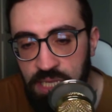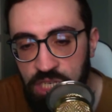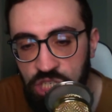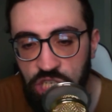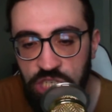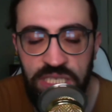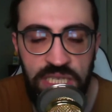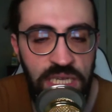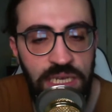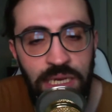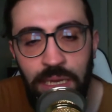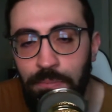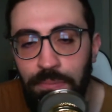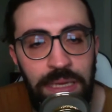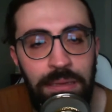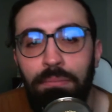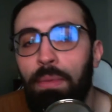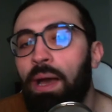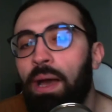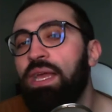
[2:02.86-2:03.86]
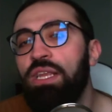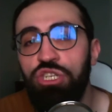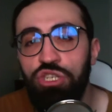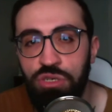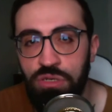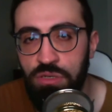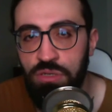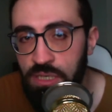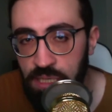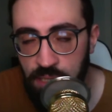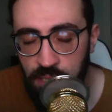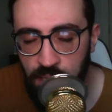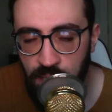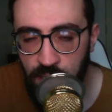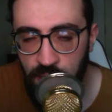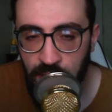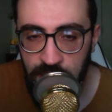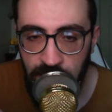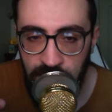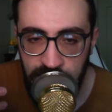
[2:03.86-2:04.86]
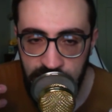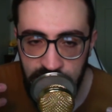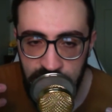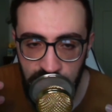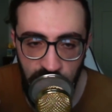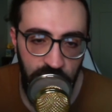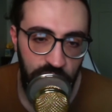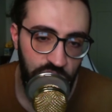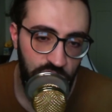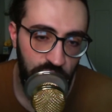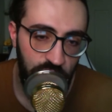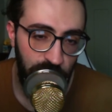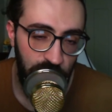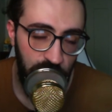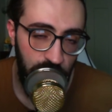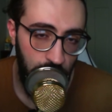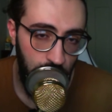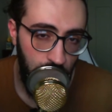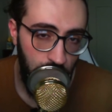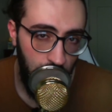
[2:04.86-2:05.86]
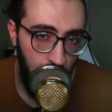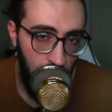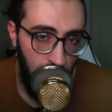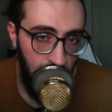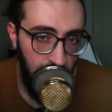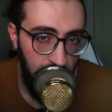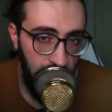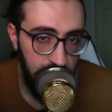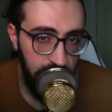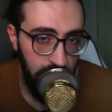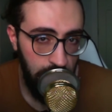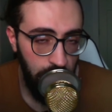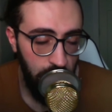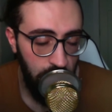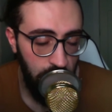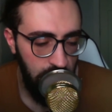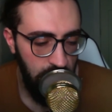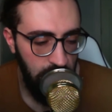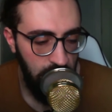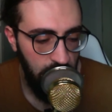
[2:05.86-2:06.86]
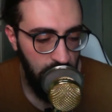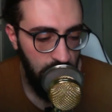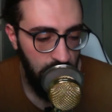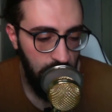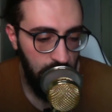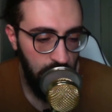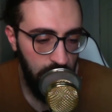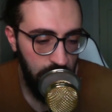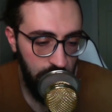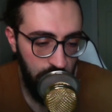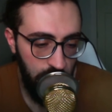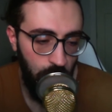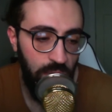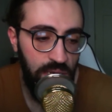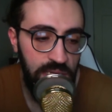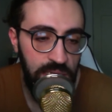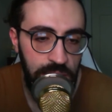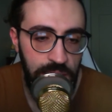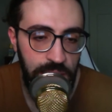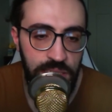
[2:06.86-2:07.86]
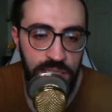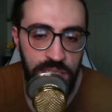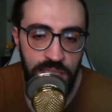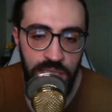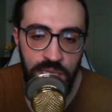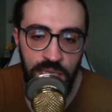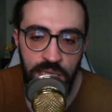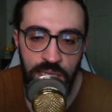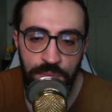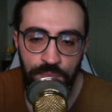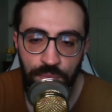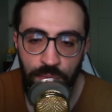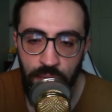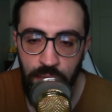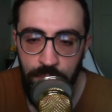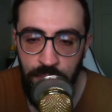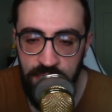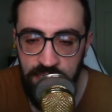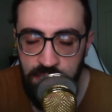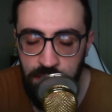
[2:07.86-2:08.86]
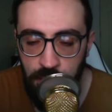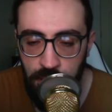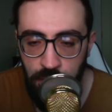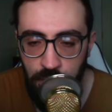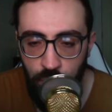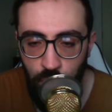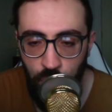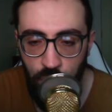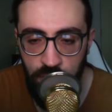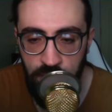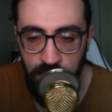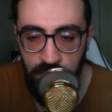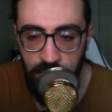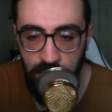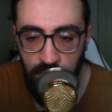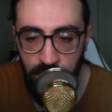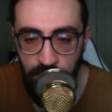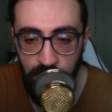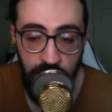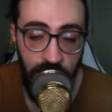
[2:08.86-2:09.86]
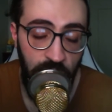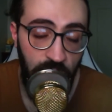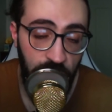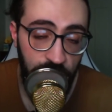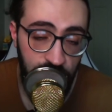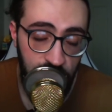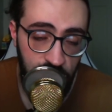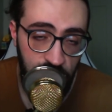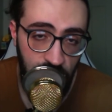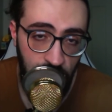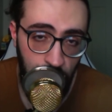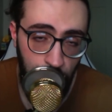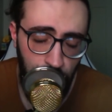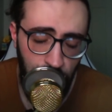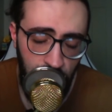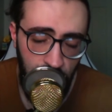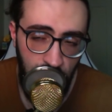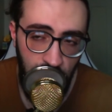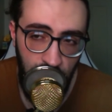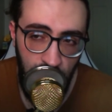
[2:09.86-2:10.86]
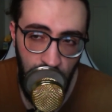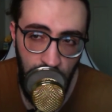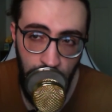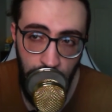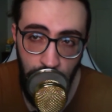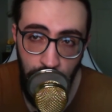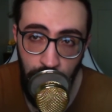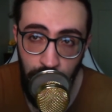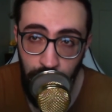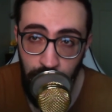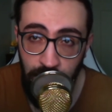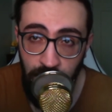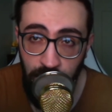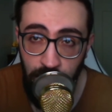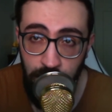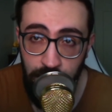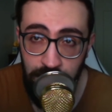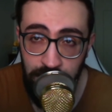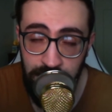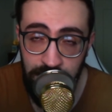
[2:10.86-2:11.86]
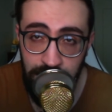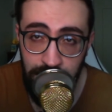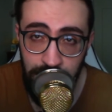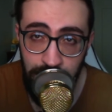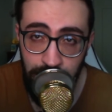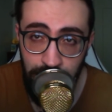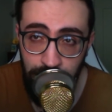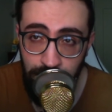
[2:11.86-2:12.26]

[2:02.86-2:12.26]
just gonna be my journey as an entrepreneur, as someone in their 20s. Um, I started working on the coffee shop uh, when I was